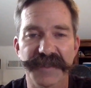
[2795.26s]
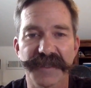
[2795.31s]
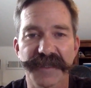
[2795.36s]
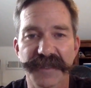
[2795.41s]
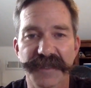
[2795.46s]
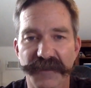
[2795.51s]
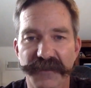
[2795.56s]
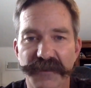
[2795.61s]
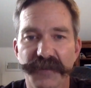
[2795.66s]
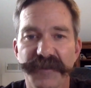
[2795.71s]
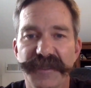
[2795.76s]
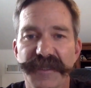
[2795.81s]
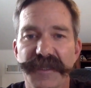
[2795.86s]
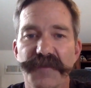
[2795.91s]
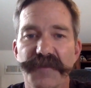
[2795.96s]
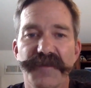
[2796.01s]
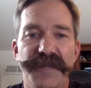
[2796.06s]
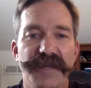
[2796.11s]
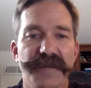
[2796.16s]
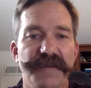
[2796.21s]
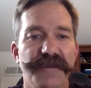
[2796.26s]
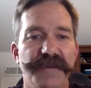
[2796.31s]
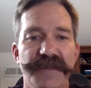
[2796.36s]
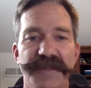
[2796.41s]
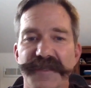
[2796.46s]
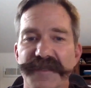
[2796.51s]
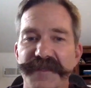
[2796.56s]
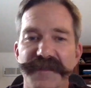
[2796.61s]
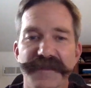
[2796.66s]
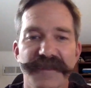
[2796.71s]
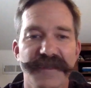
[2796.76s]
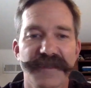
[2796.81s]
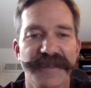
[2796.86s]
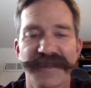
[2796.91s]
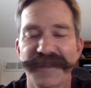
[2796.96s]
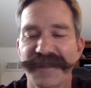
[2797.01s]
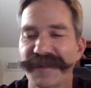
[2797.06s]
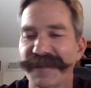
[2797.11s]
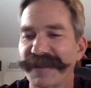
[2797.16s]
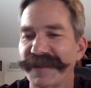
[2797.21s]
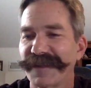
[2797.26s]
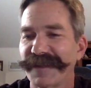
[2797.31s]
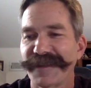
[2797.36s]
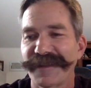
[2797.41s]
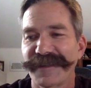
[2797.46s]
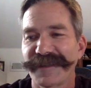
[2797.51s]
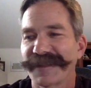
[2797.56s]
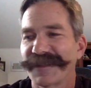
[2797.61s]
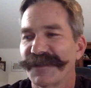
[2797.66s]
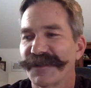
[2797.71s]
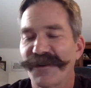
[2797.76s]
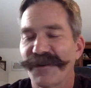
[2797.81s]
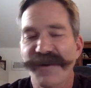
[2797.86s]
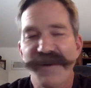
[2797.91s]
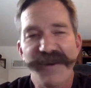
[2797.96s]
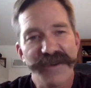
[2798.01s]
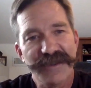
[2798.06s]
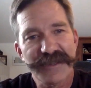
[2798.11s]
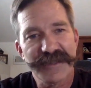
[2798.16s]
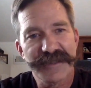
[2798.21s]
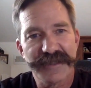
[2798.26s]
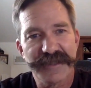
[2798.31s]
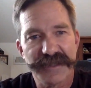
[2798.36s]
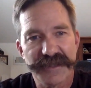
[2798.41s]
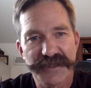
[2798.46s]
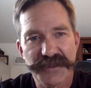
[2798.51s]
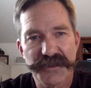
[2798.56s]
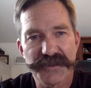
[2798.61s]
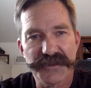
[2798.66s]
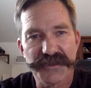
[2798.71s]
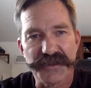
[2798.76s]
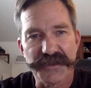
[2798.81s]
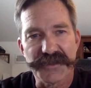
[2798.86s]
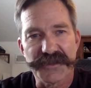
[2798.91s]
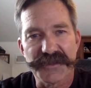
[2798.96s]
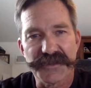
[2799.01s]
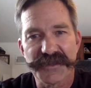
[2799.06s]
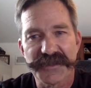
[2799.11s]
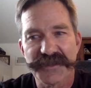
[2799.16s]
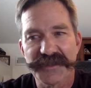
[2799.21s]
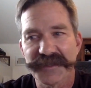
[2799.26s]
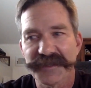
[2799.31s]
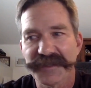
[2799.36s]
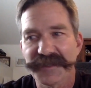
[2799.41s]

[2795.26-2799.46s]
the government, it benefits all its end users,